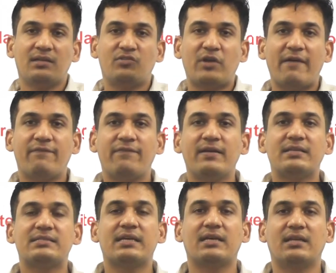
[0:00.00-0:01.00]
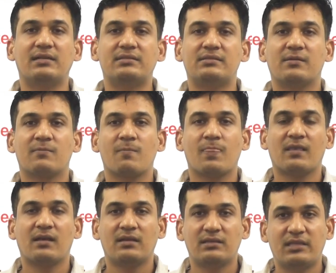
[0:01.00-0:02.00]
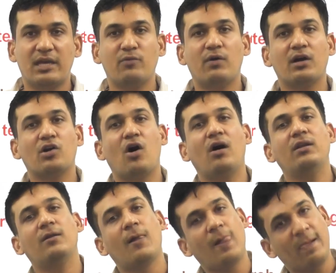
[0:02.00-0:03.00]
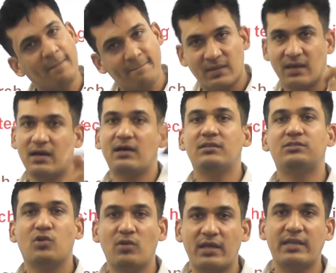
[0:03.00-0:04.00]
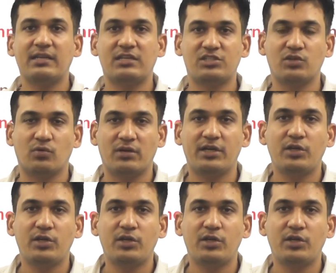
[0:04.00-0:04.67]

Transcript: traffic signals, they work on solar energy only.